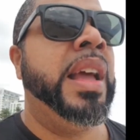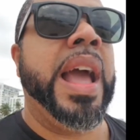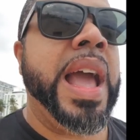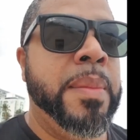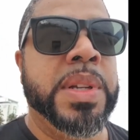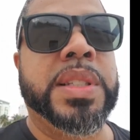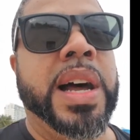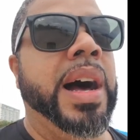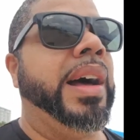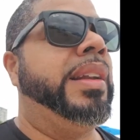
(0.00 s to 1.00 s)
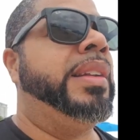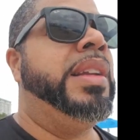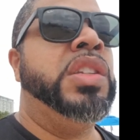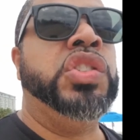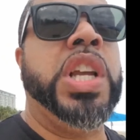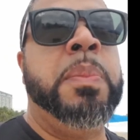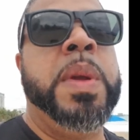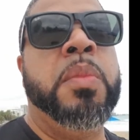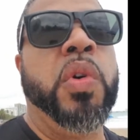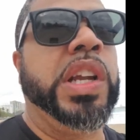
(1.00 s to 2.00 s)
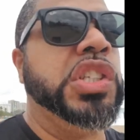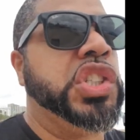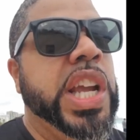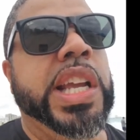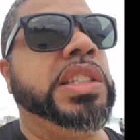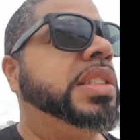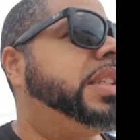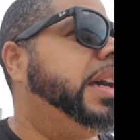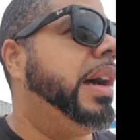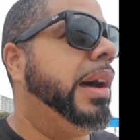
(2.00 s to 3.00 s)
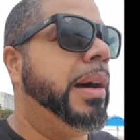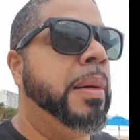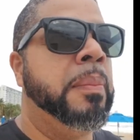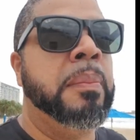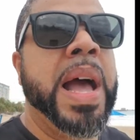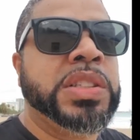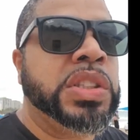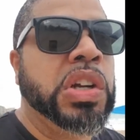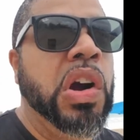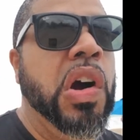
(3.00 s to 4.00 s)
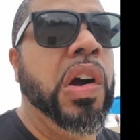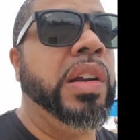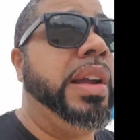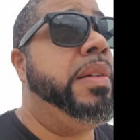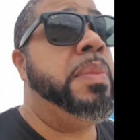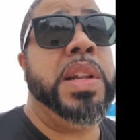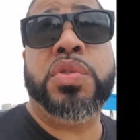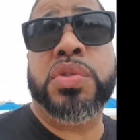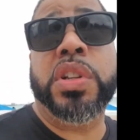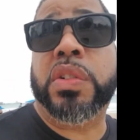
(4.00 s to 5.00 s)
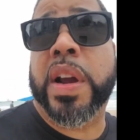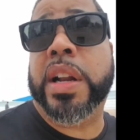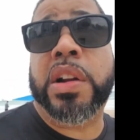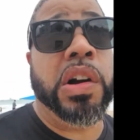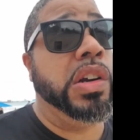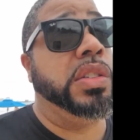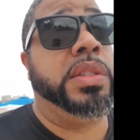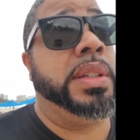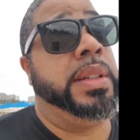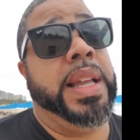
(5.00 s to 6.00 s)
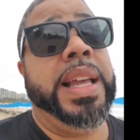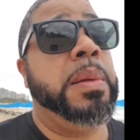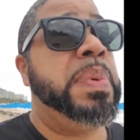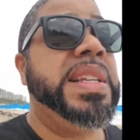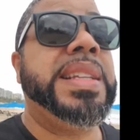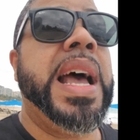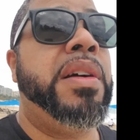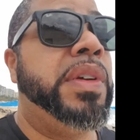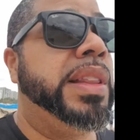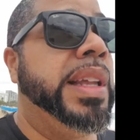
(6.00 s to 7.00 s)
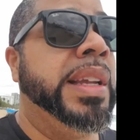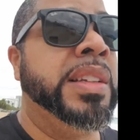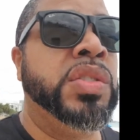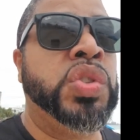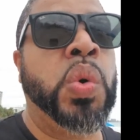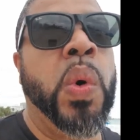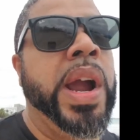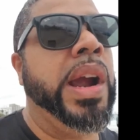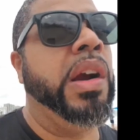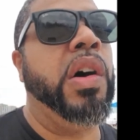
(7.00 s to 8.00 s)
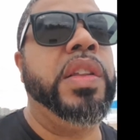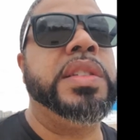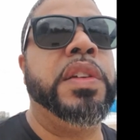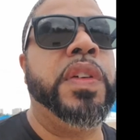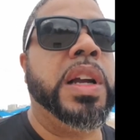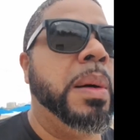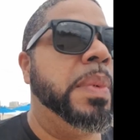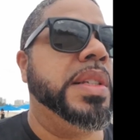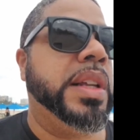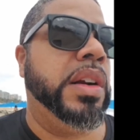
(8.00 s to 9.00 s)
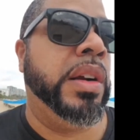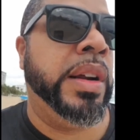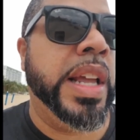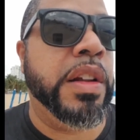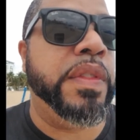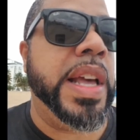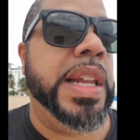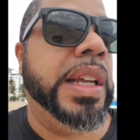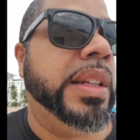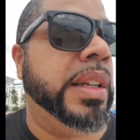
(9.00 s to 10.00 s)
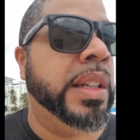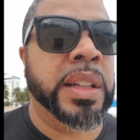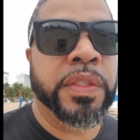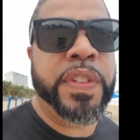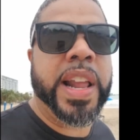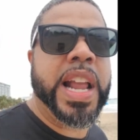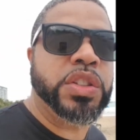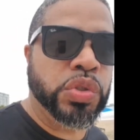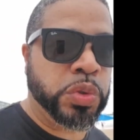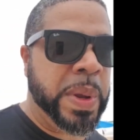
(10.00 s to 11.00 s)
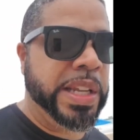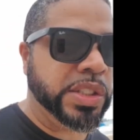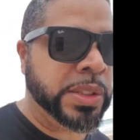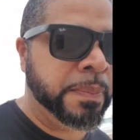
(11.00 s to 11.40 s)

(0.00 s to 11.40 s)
Amazon, JP Morgan Chase, uh, MasterCard. Everybody's using their credit cards. They get a piece of everything. Square, all these different companies that are innovating in the, in the financial space.